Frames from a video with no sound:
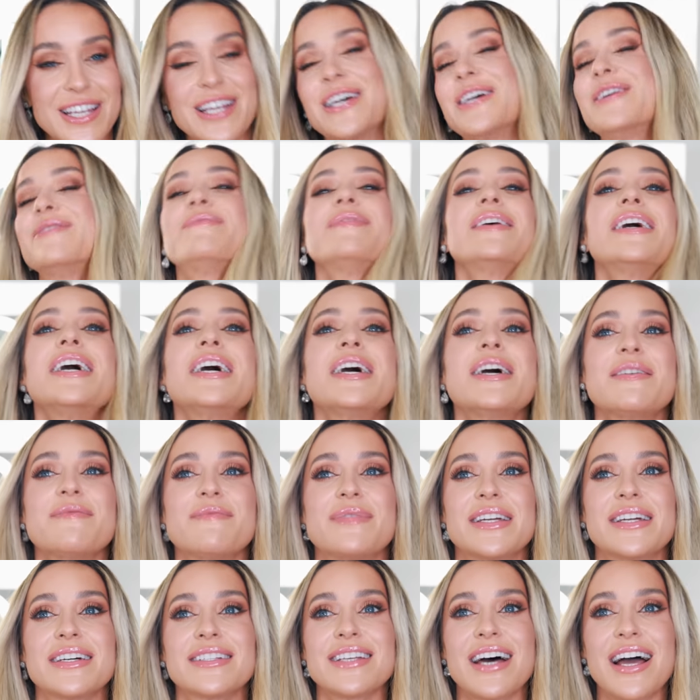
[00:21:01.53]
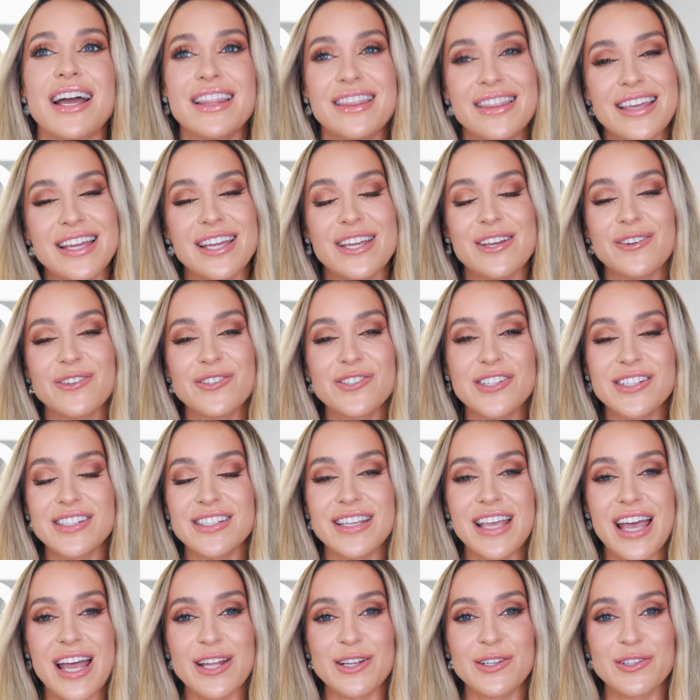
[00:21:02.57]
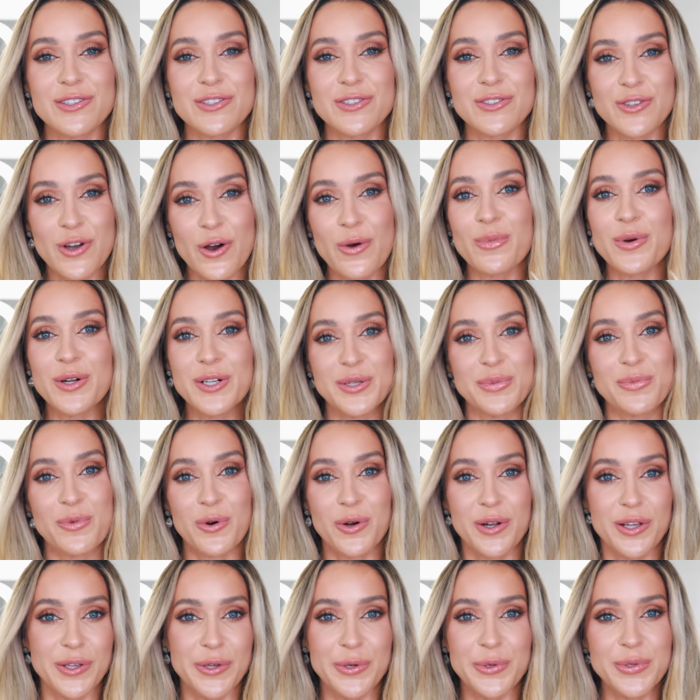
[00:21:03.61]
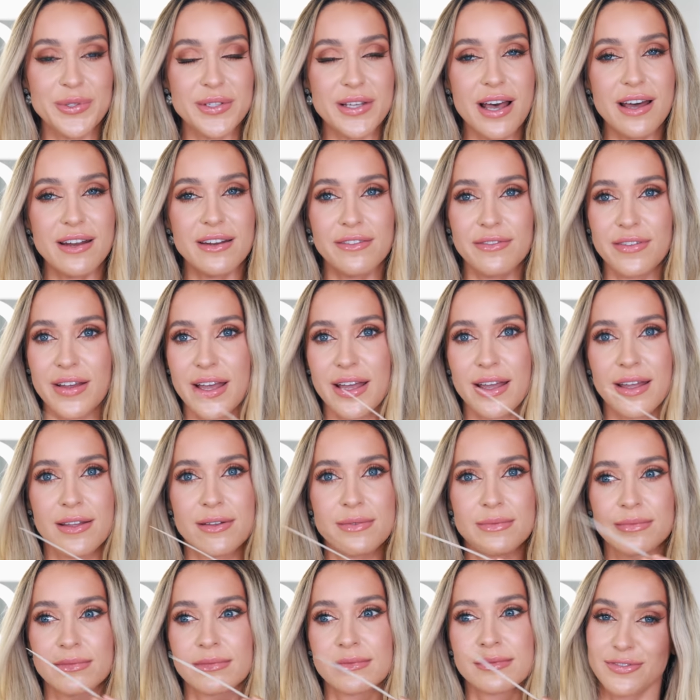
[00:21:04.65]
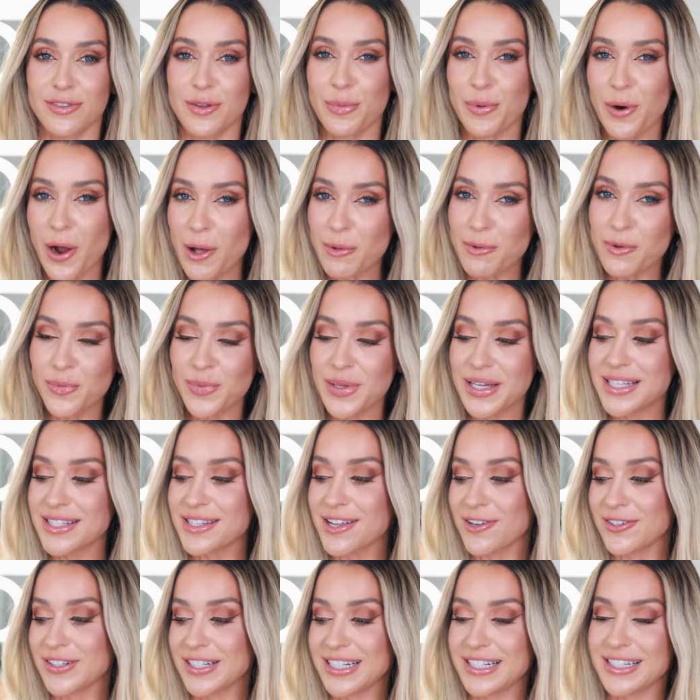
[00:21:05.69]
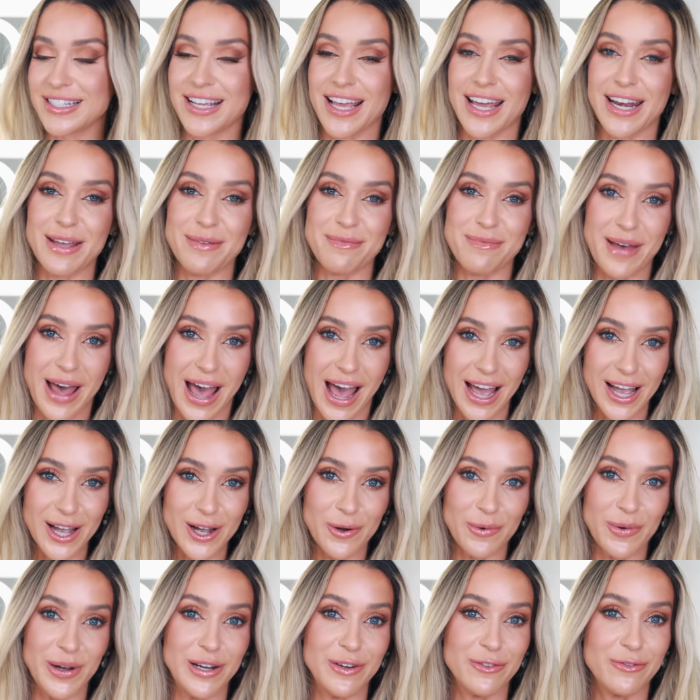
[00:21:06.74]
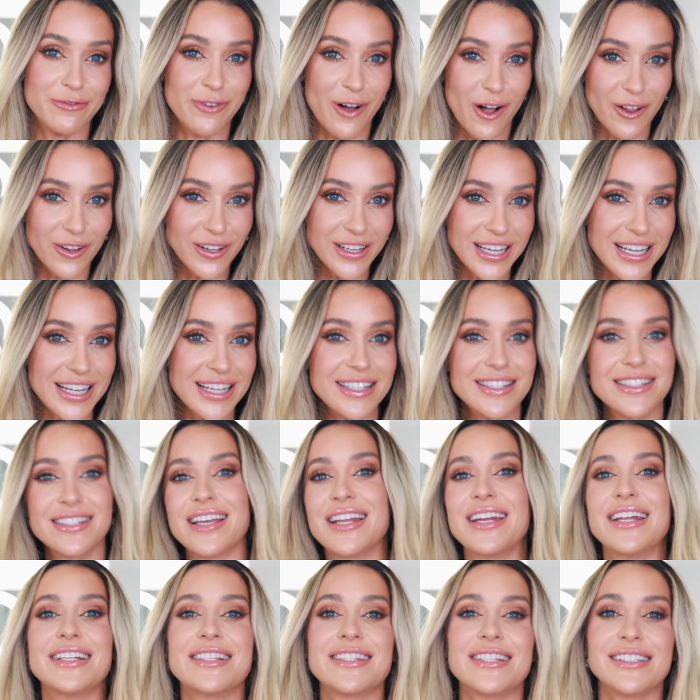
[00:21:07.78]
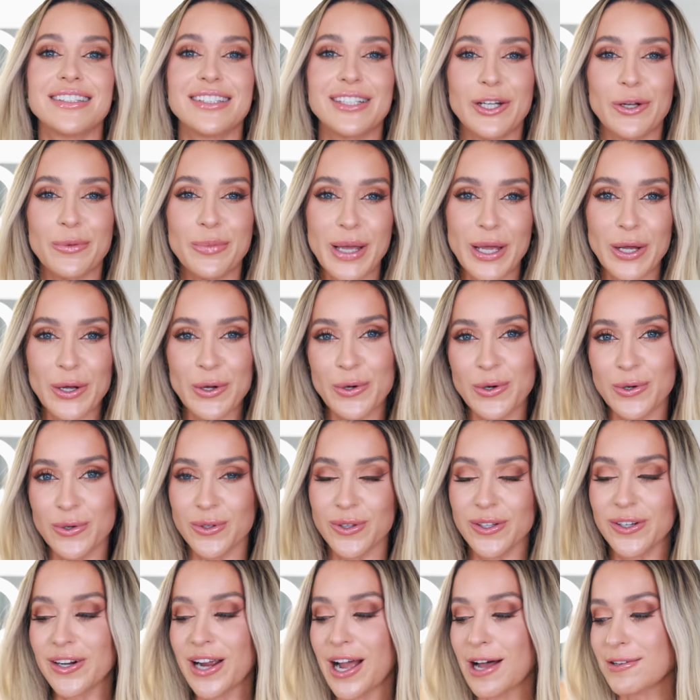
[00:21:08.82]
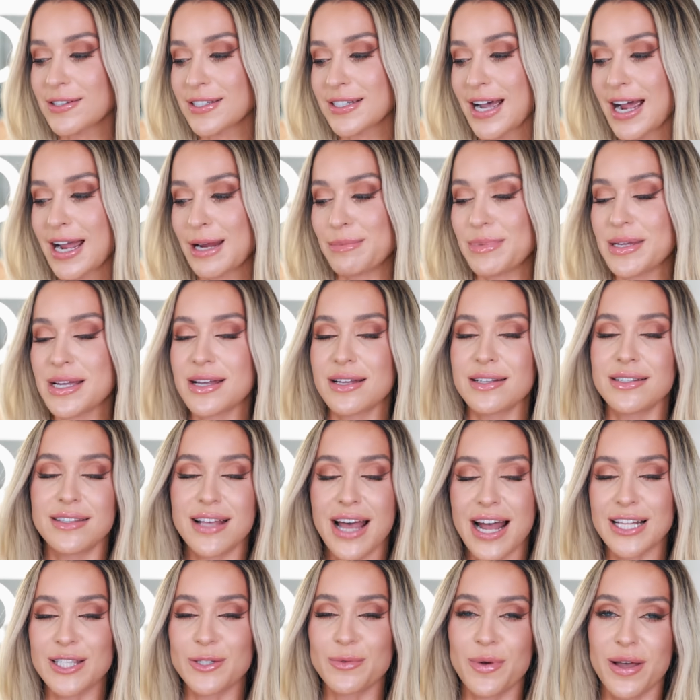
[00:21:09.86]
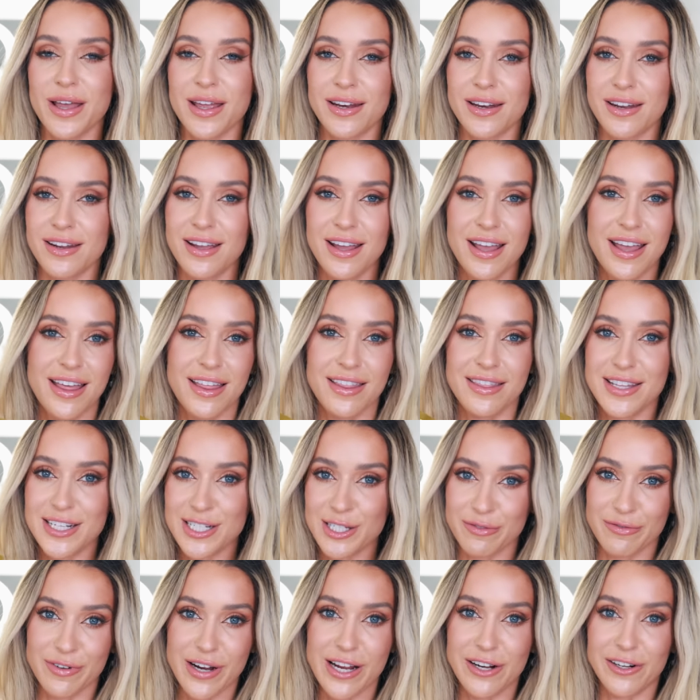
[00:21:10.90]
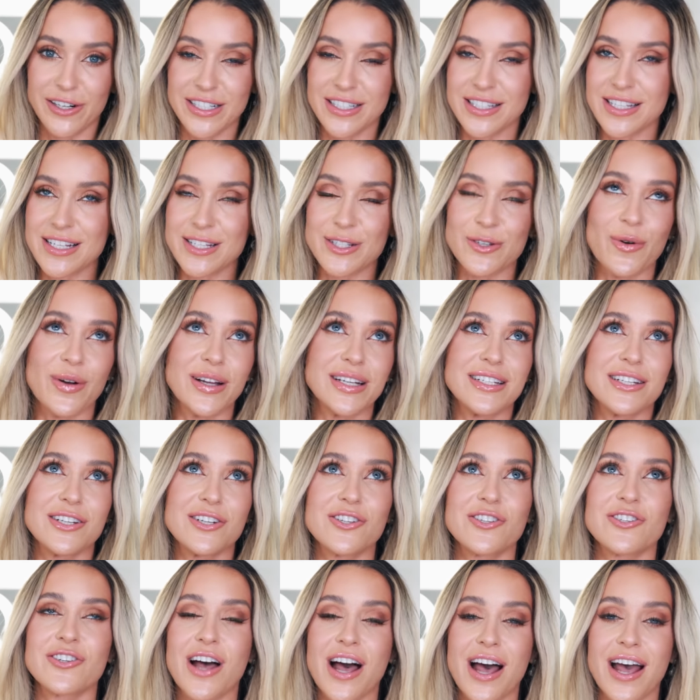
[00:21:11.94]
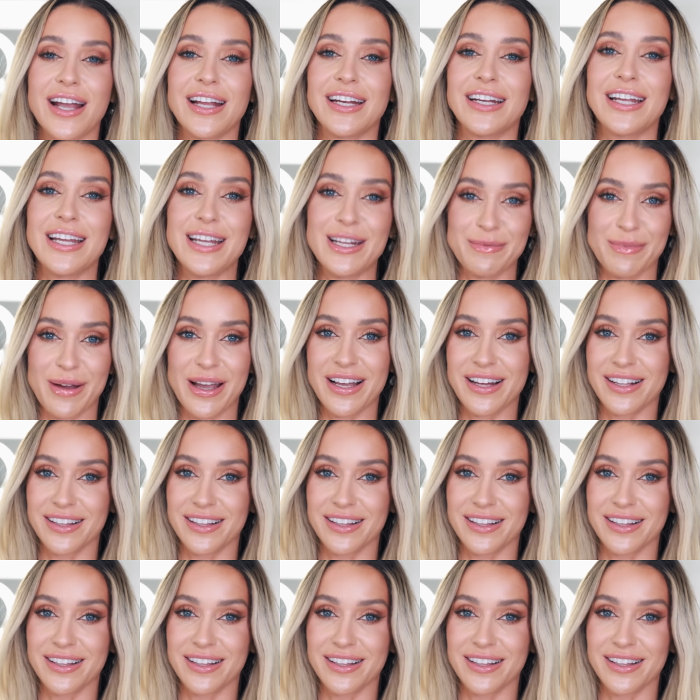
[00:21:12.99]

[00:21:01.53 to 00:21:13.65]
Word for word: him, because I think he'll just get so much more use out of it. The problem is I'll need to get it back when fall hits and it's a little bit cooler outside, because that's when this fragrance is going to shine in my